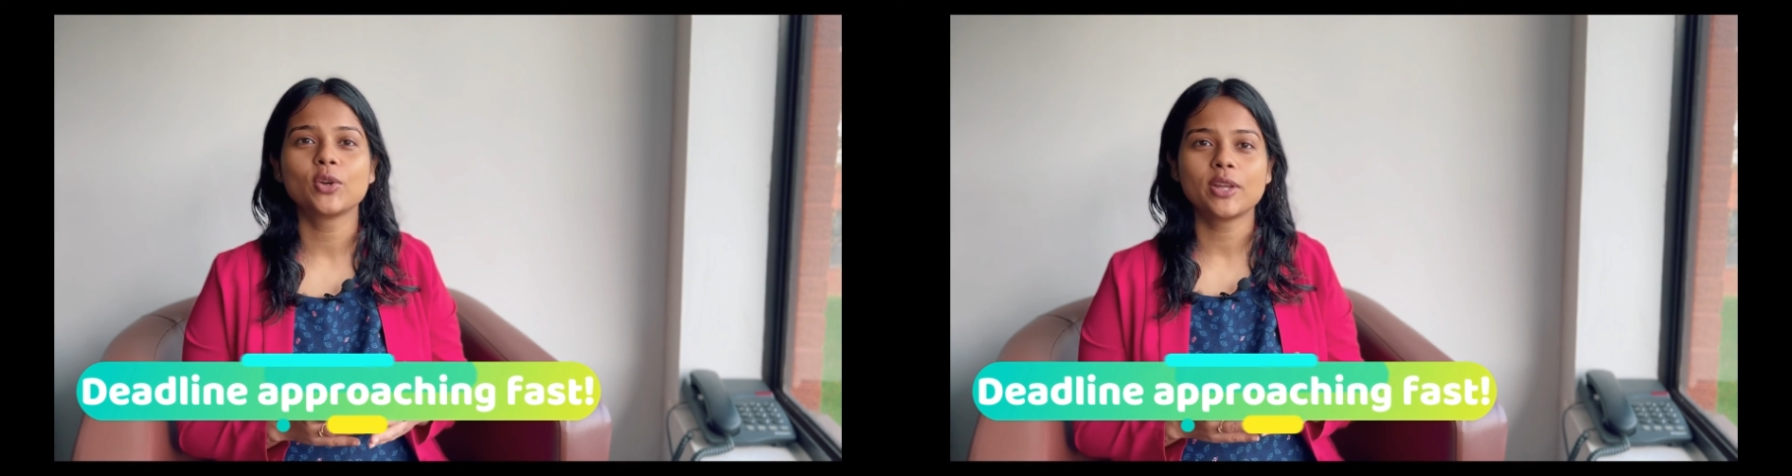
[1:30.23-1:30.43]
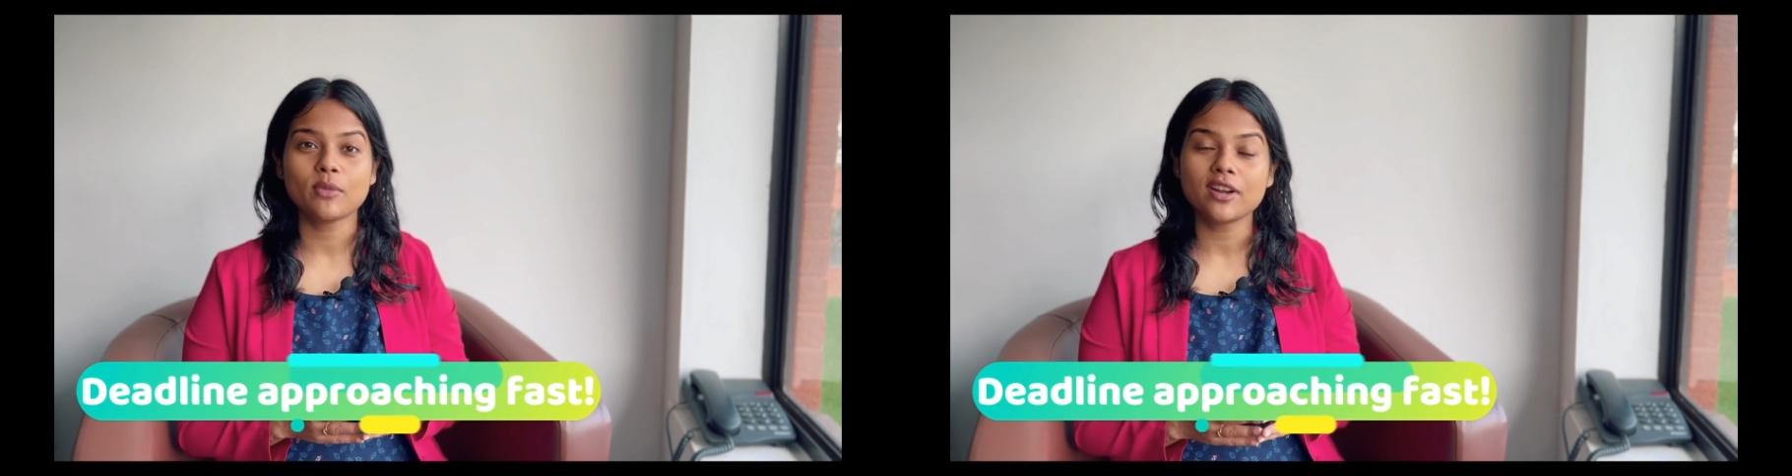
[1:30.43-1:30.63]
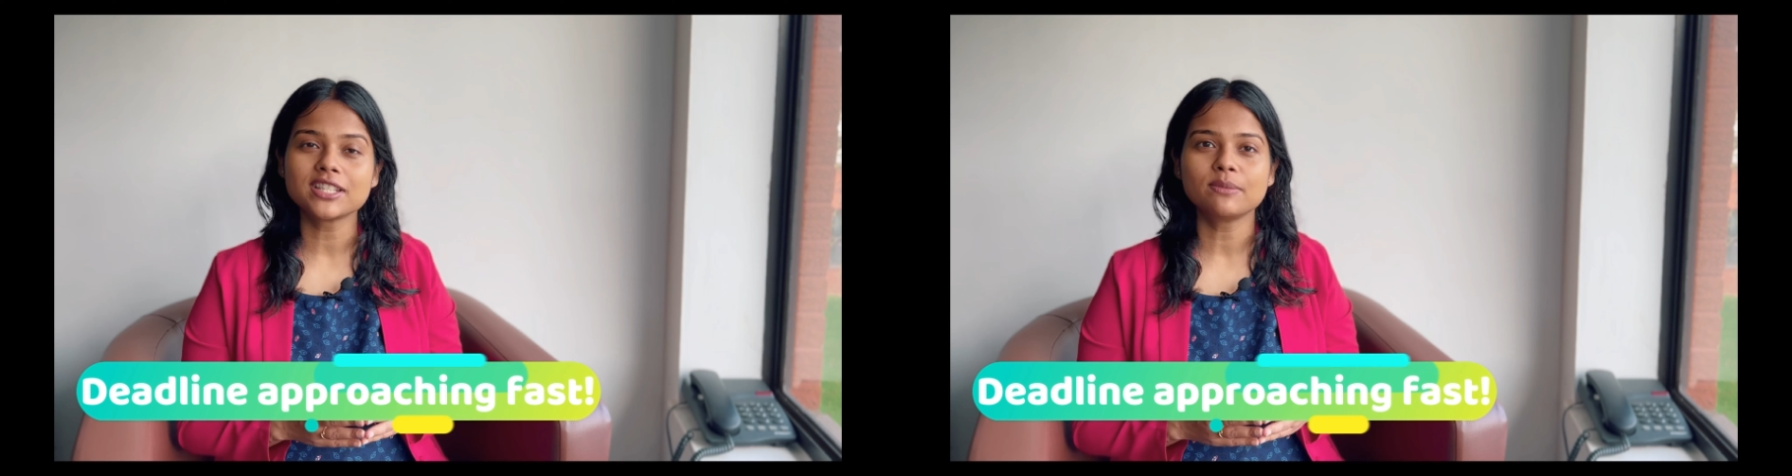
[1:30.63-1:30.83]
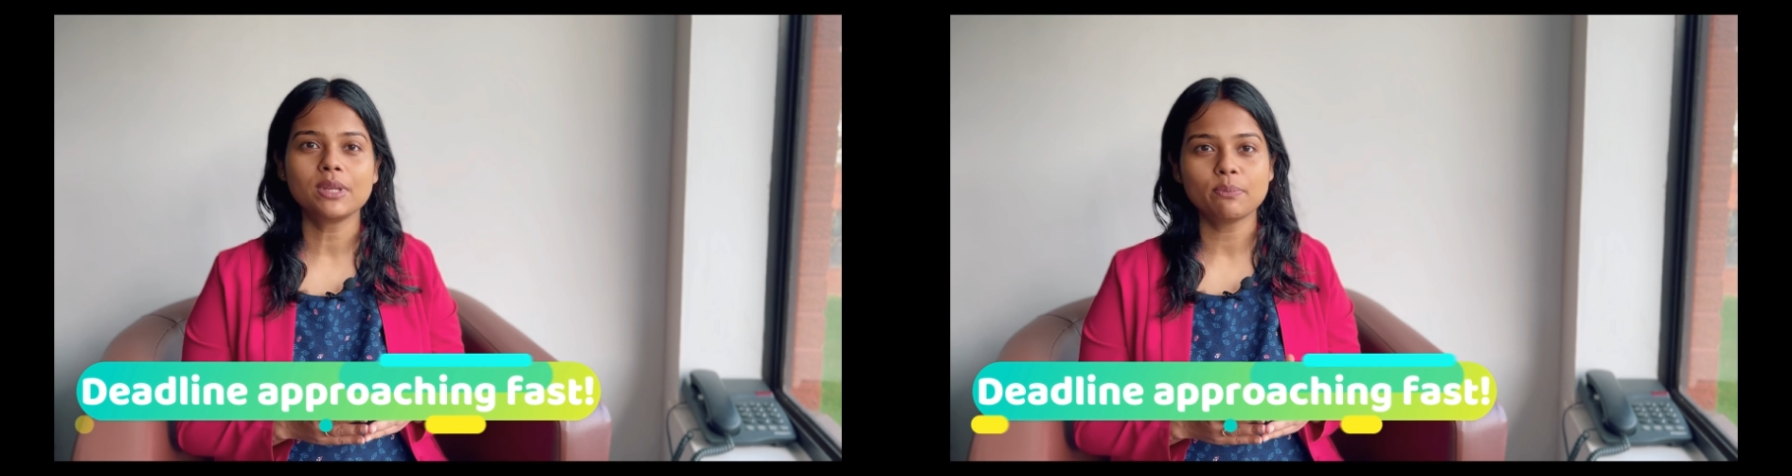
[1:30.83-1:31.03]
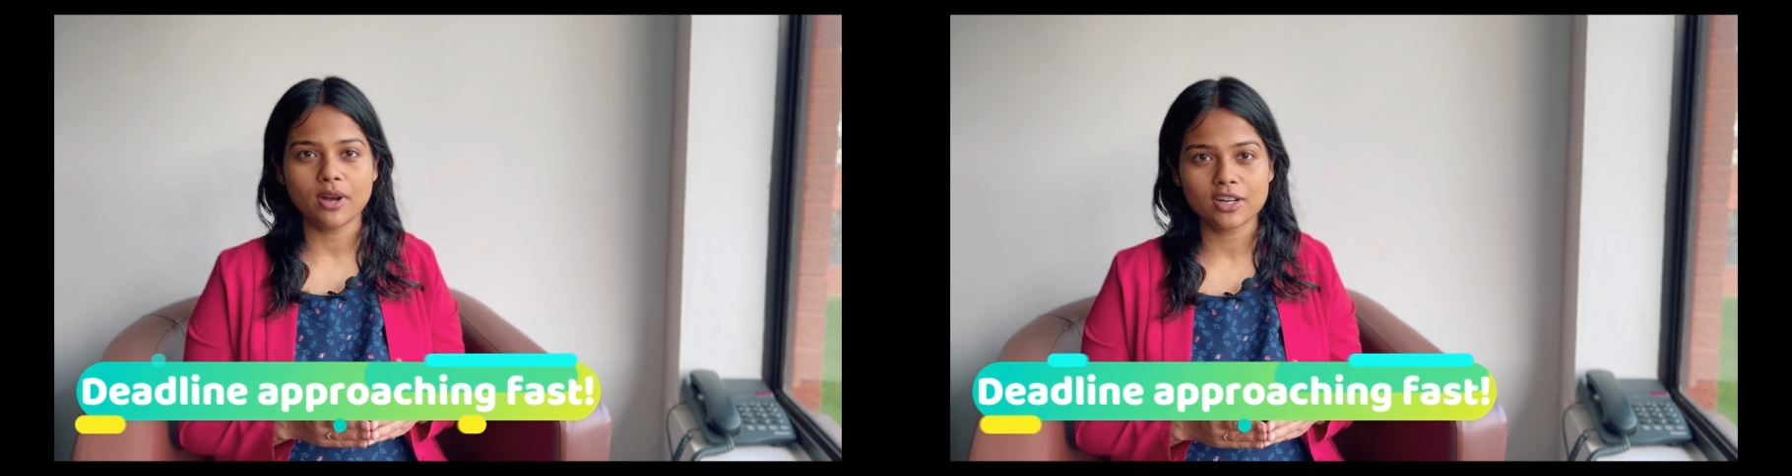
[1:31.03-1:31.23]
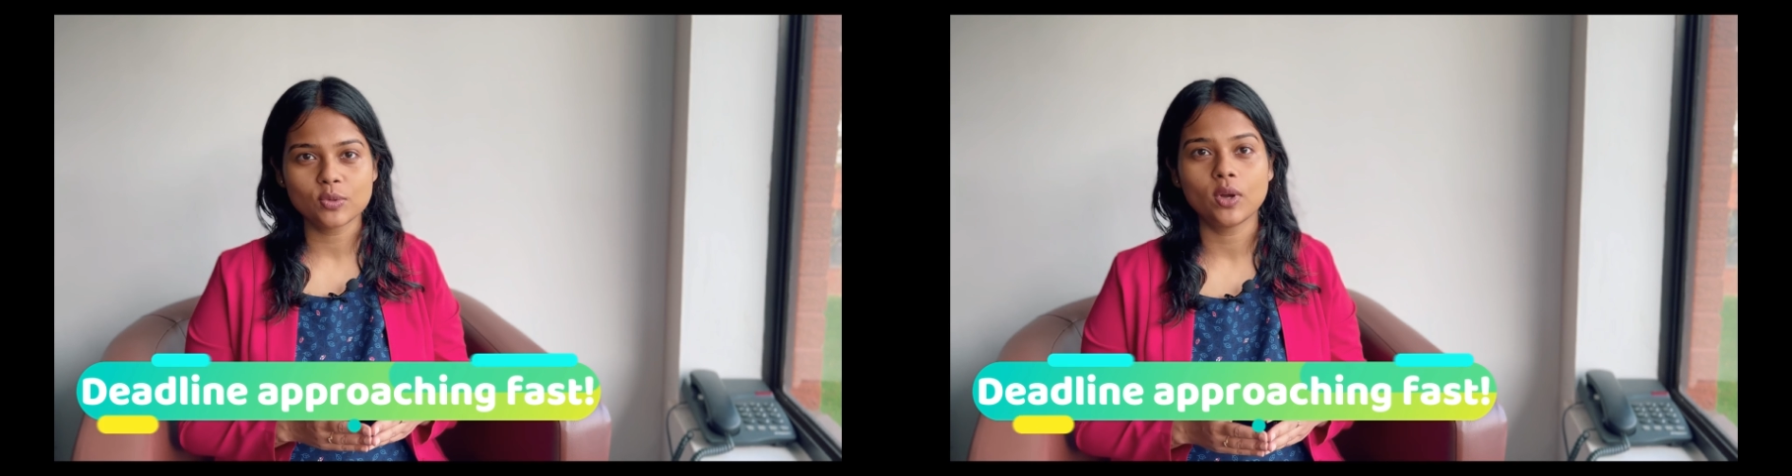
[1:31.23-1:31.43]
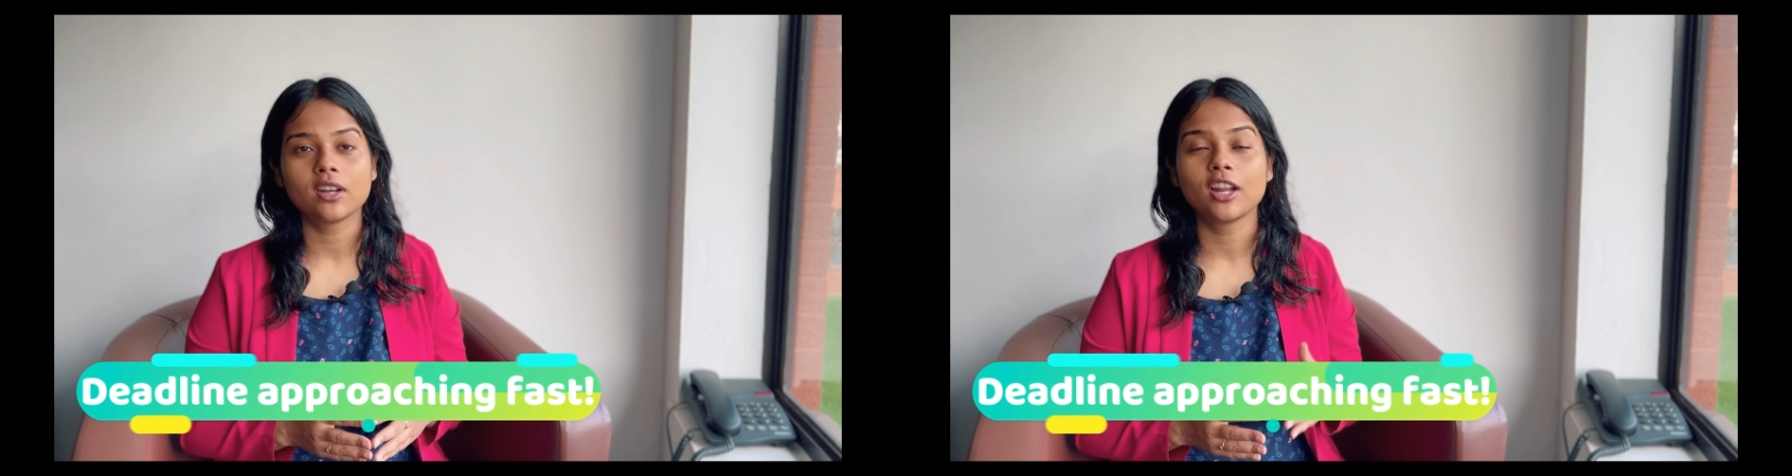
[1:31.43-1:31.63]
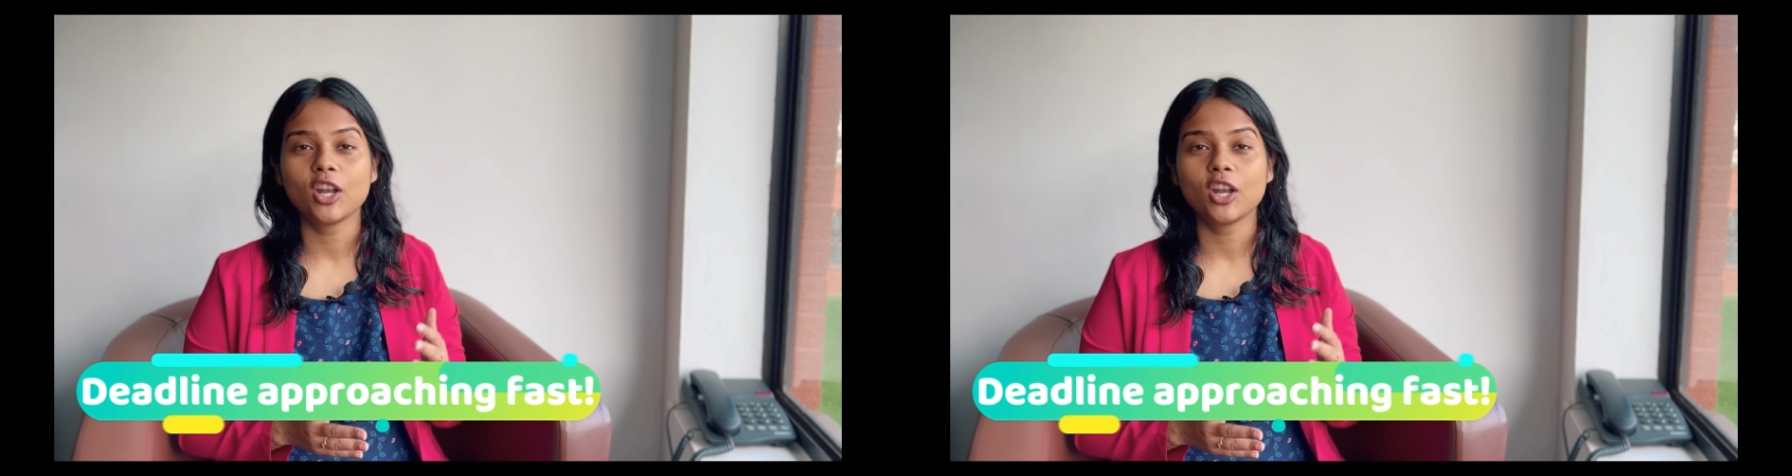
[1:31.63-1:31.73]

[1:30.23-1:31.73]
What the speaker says: MRCP Part 1 a